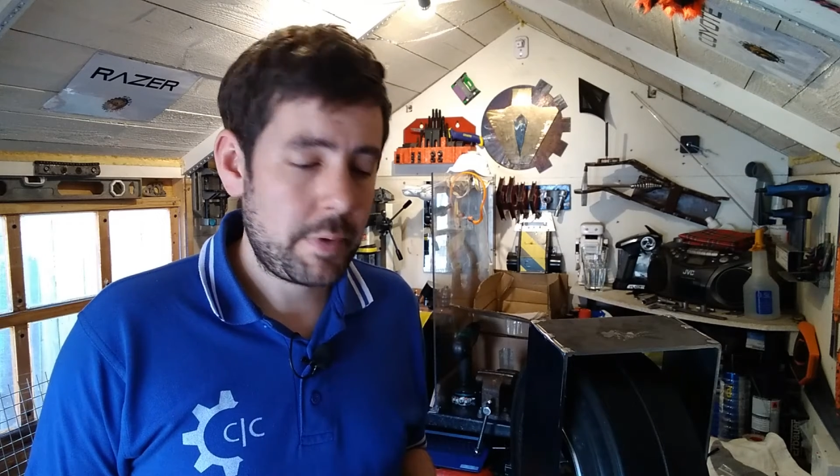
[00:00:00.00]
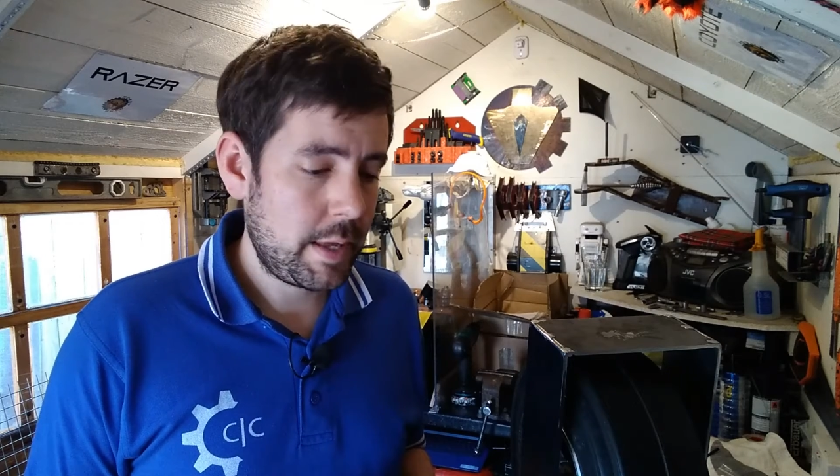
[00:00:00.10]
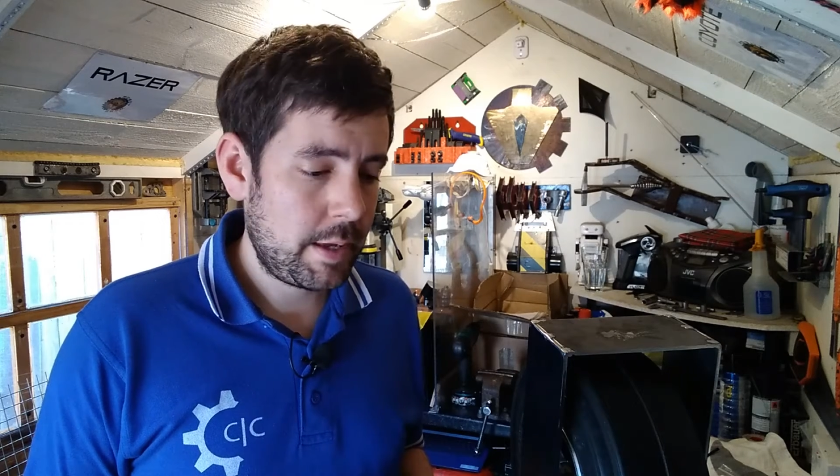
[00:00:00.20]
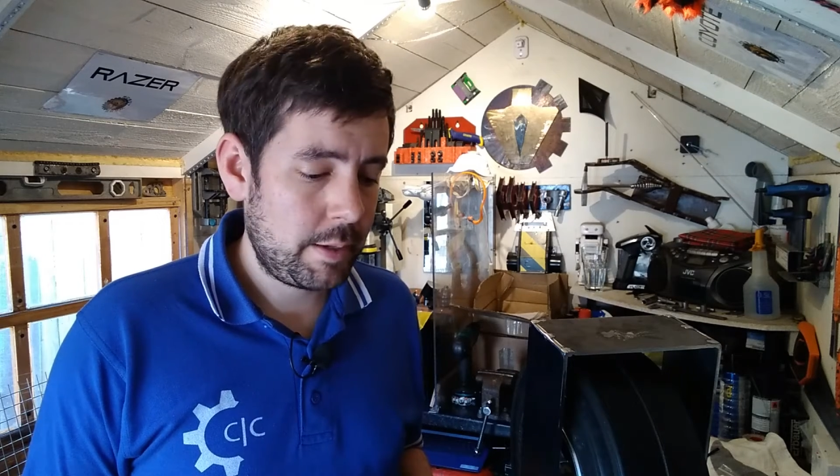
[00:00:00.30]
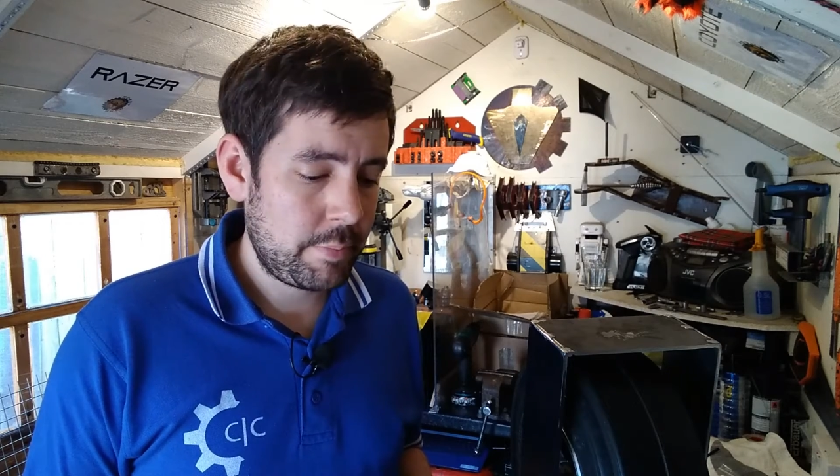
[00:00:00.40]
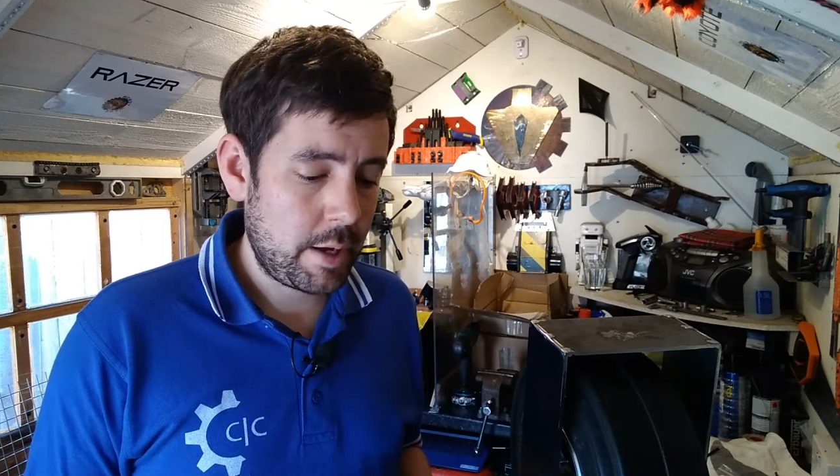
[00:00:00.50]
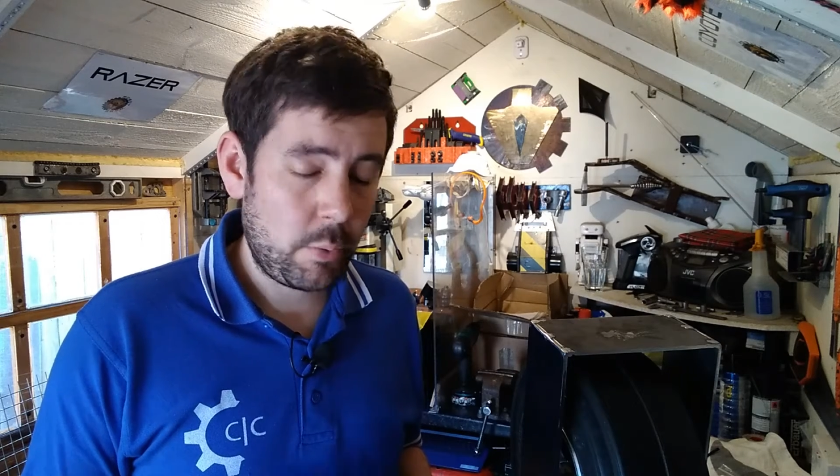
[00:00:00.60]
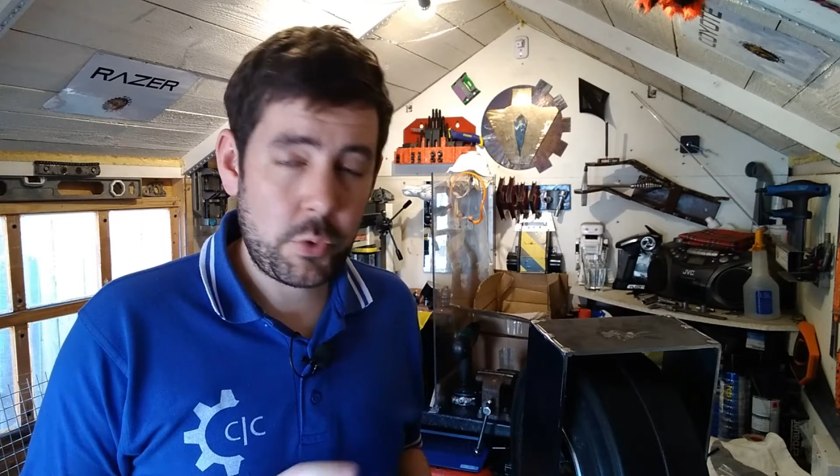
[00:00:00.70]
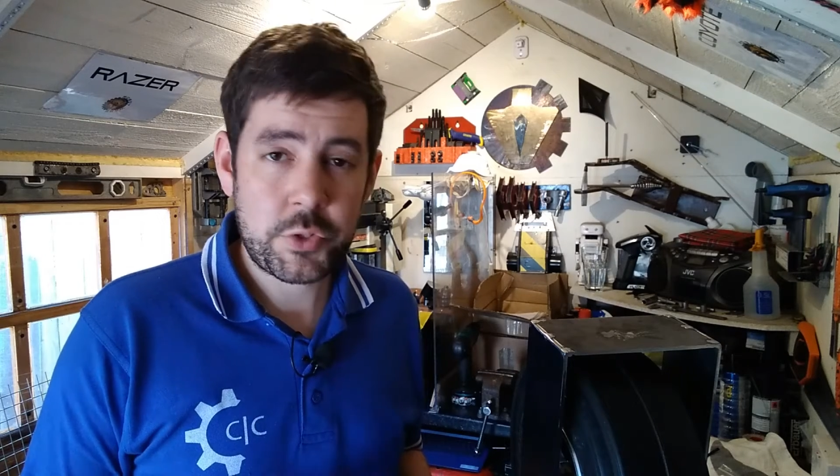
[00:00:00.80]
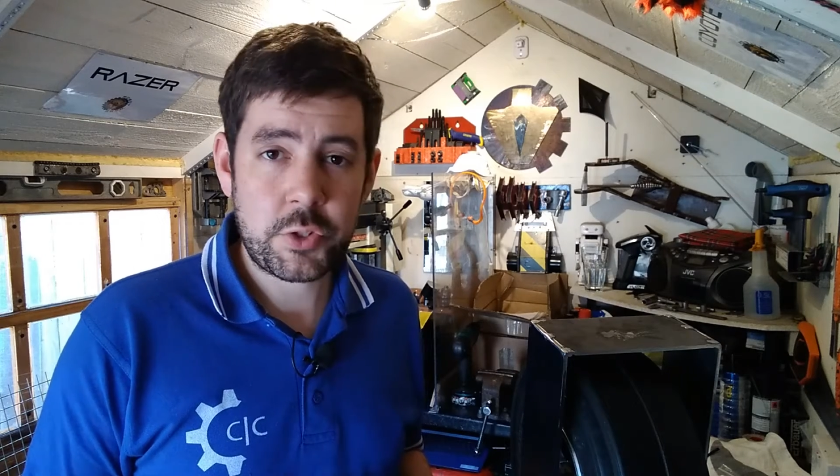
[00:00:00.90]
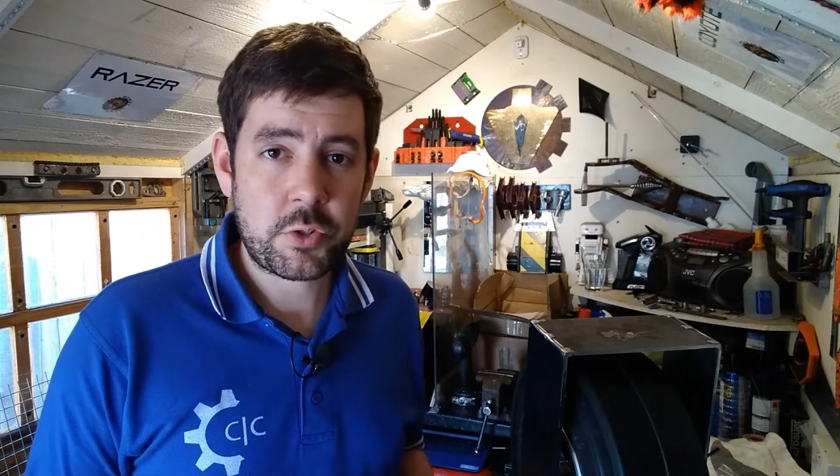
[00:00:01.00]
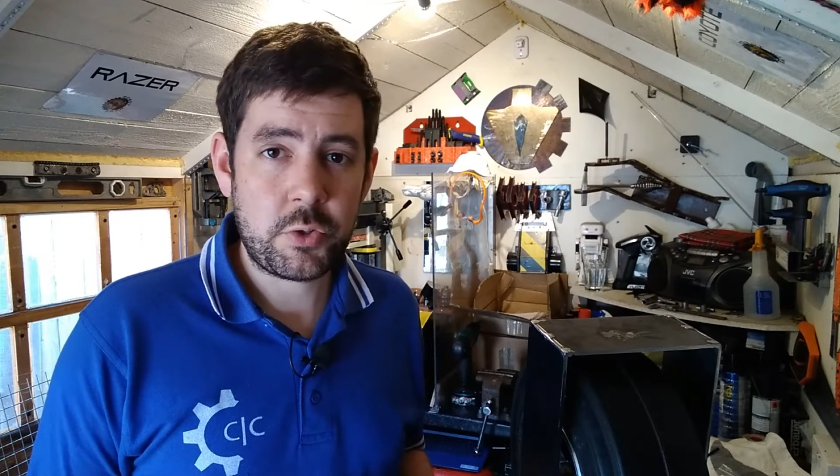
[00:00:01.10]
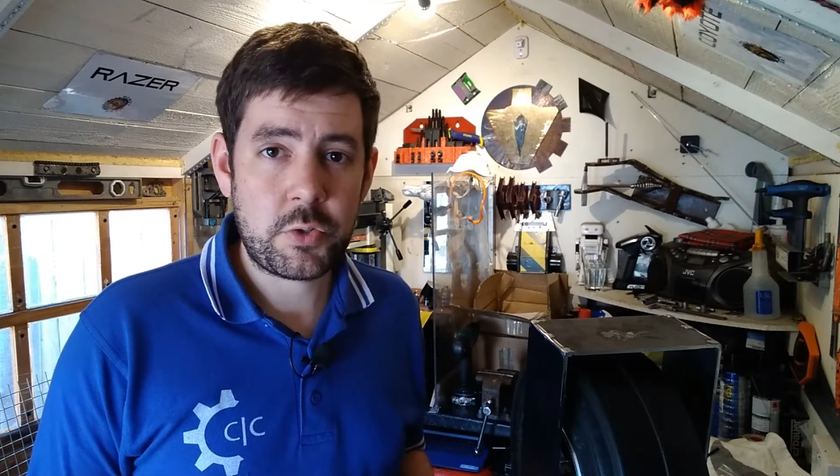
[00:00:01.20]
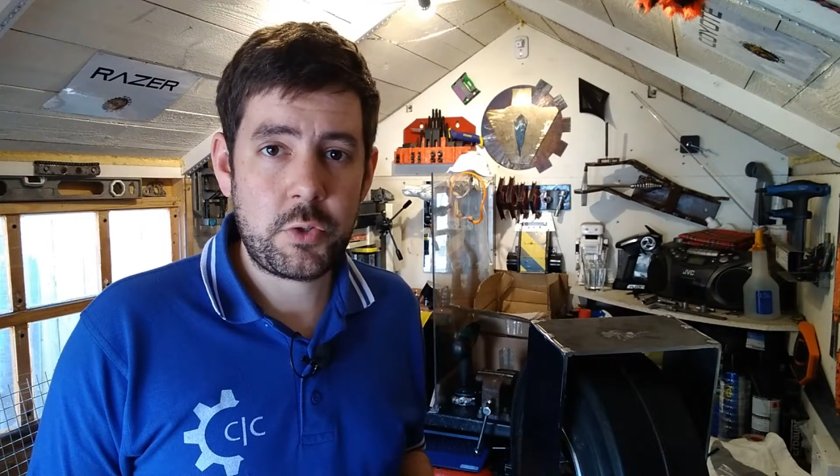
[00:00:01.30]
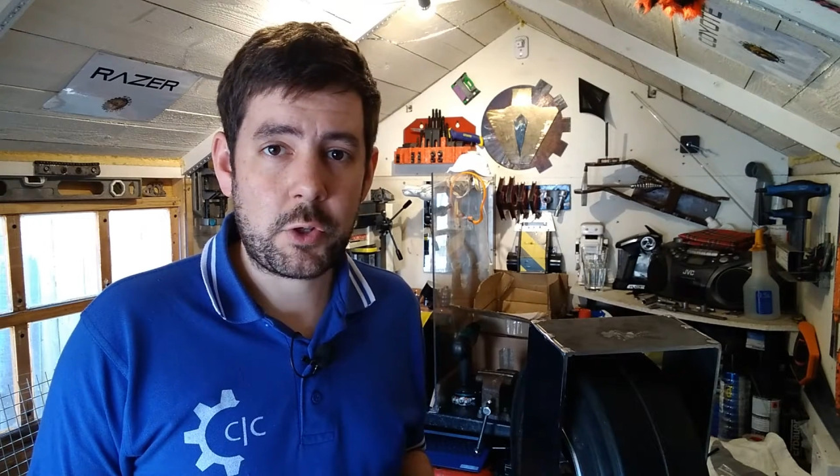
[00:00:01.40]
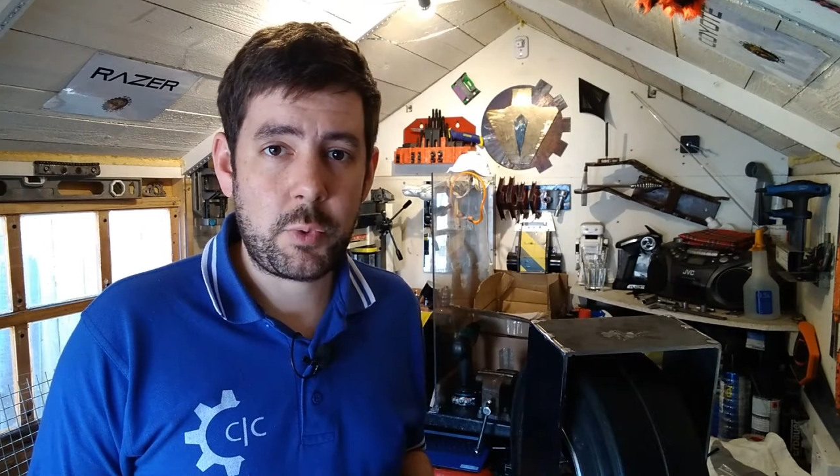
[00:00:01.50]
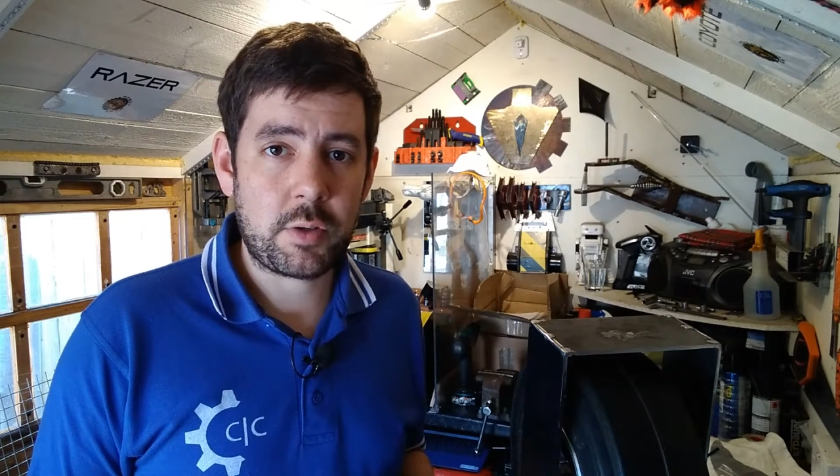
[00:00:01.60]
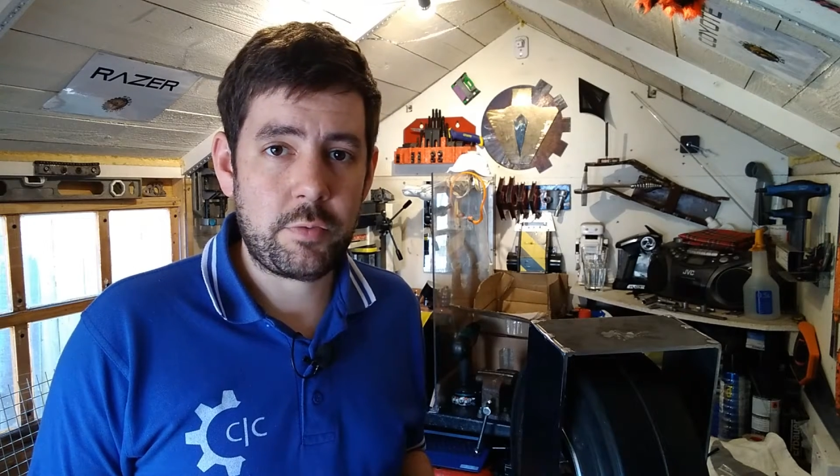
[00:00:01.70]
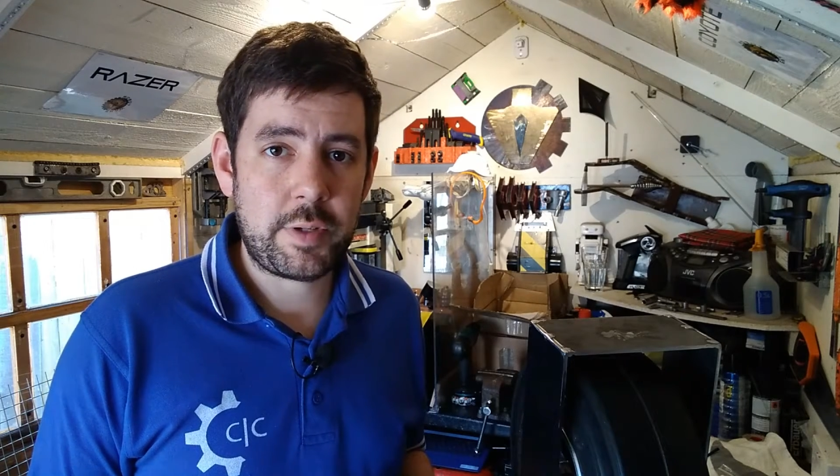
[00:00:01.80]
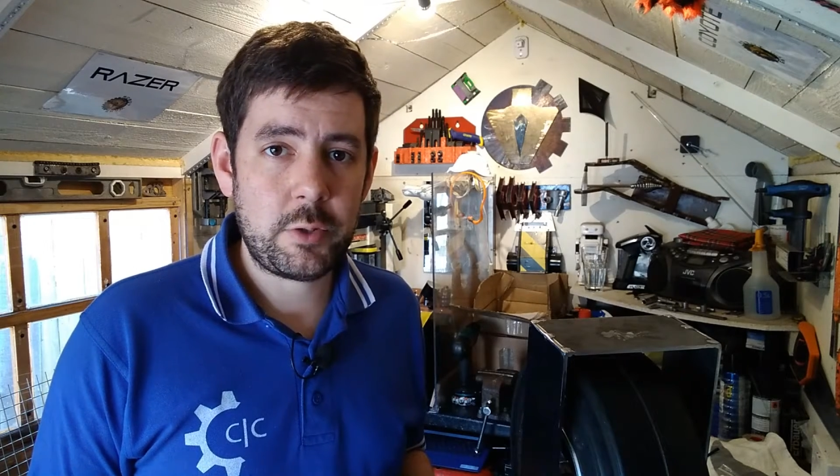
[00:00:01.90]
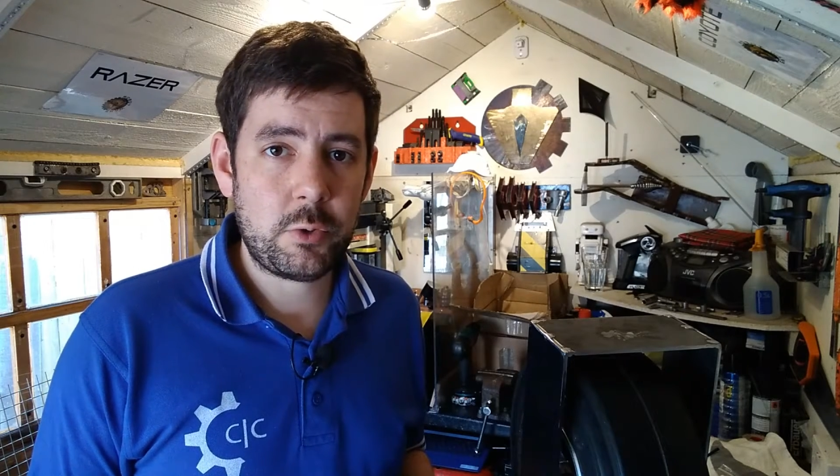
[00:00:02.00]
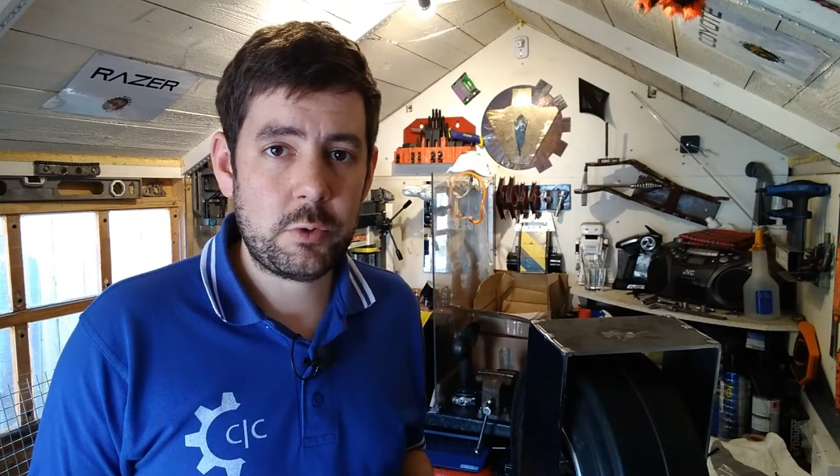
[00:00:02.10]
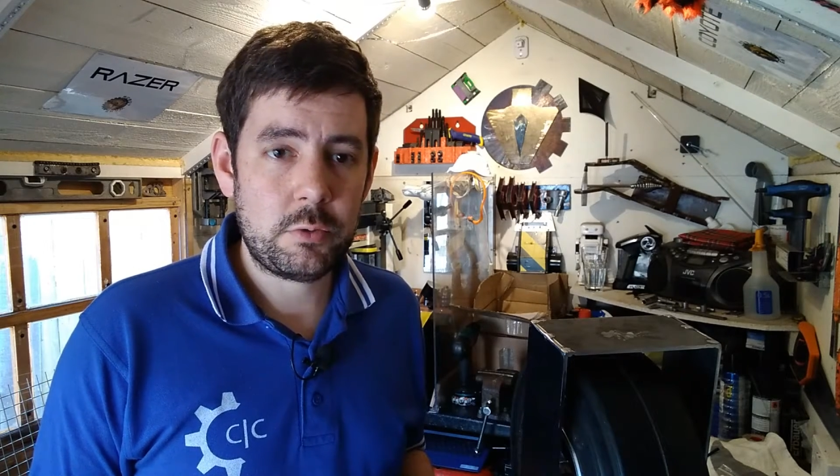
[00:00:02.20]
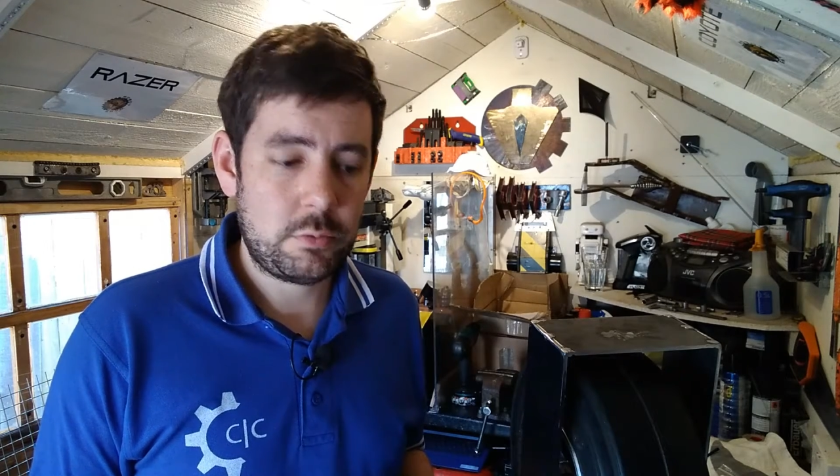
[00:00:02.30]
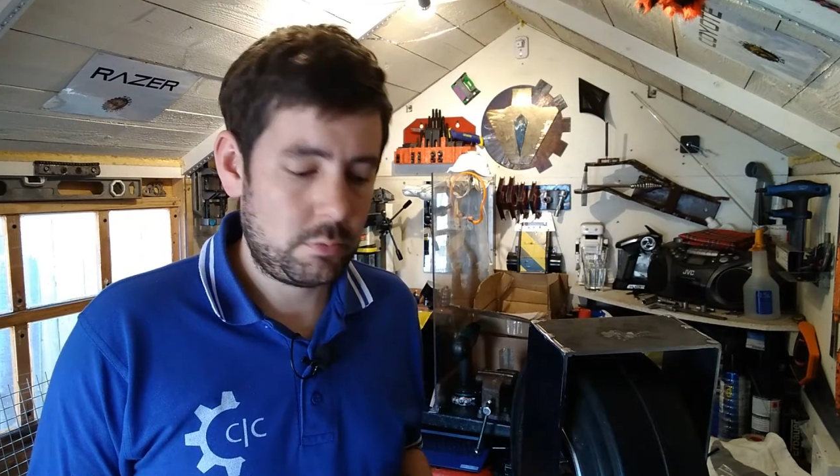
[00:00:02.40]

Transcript: I was just going to do a quick video